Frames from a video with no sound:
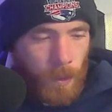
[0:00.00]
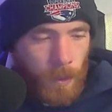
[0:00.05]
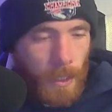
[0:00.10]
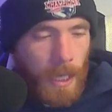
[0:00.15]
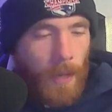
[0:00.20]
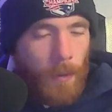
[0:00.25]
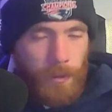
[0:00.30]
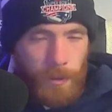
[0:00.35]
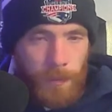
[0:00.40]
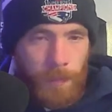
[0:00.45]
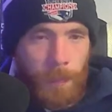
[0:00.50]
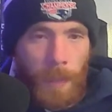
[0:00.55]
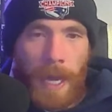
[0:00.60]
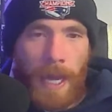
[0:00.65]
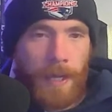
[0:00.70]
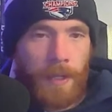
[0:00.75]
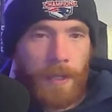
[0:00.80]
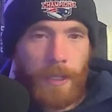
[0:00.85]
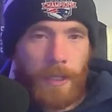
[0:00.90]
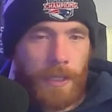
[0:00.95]
yeah, it was a
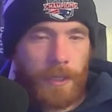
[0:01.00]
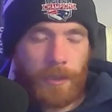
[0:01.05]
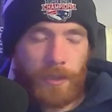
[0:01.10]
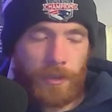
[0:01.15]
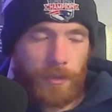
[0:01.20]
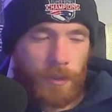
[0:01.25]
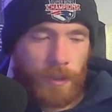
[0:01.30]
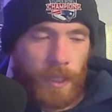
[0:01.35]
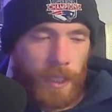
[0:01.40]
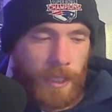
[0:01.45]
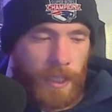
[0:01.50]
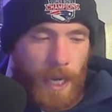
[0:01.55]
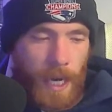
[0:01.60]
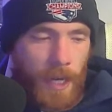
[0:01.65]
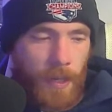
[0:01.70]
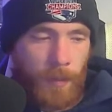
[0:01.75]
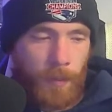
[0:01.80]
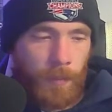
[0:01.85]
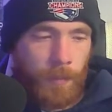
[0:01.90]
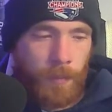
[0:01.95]
bad knee injury that
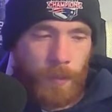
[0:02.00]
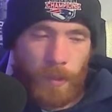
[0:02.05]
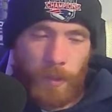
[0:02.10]
got him.